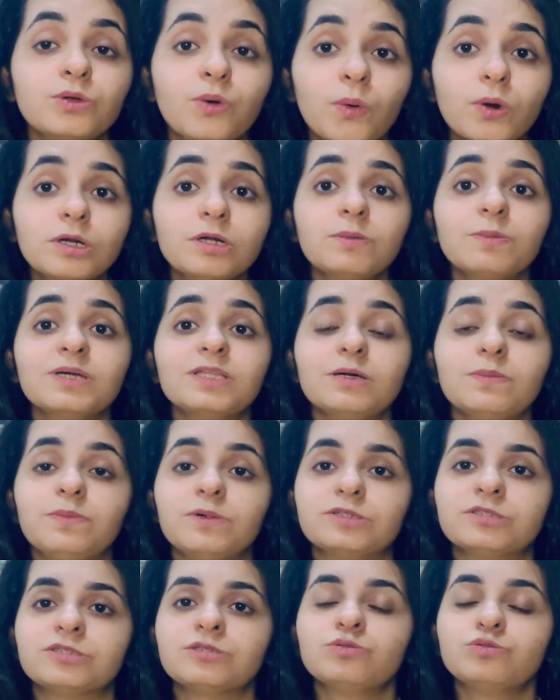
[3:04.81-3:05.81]
Don't be the
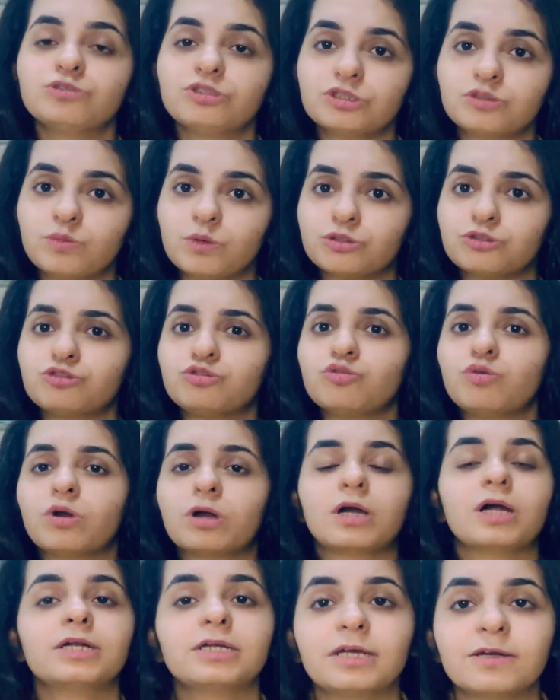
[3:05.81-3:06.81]
person who just wants to
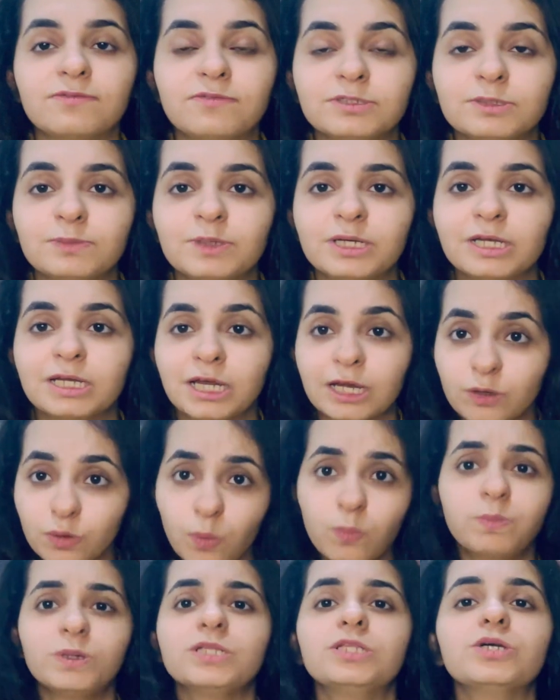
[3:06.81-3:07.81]
cut everybody and
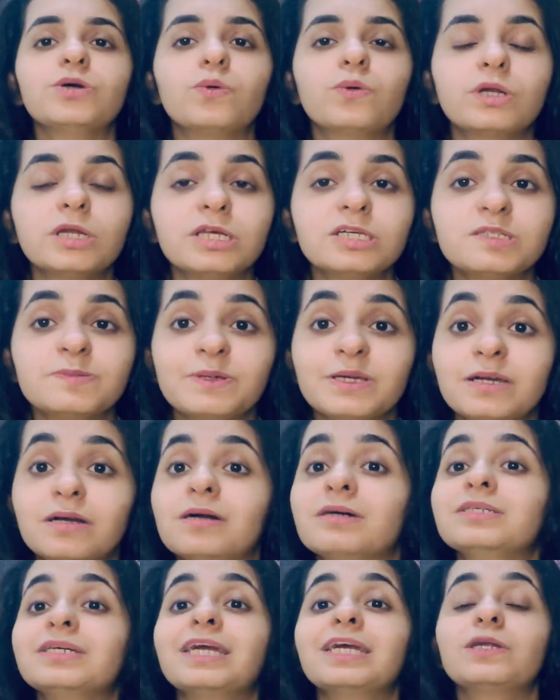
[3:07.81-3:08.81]
be the only
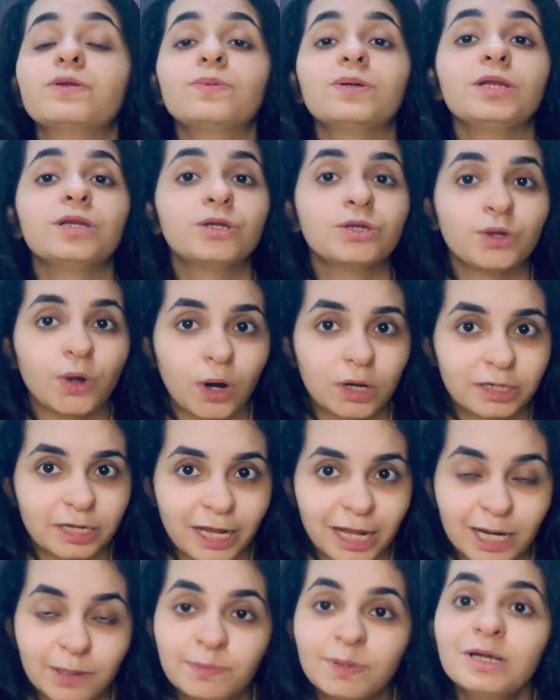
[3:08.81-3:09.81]
speaker. It will not
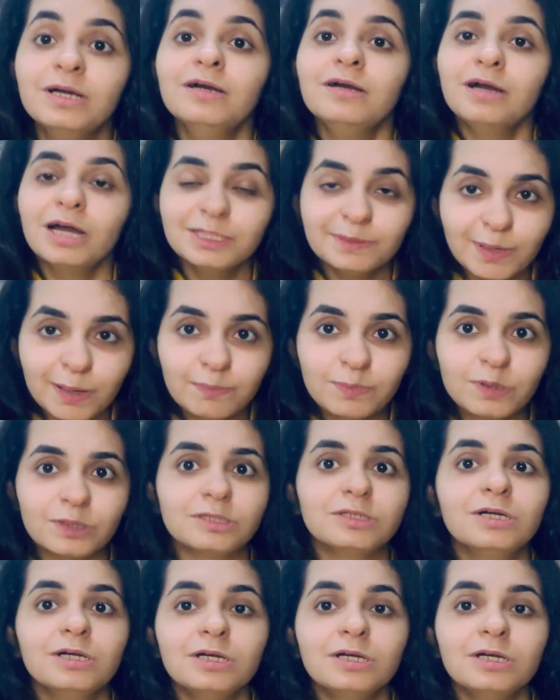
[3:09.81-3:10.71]
help. Remember,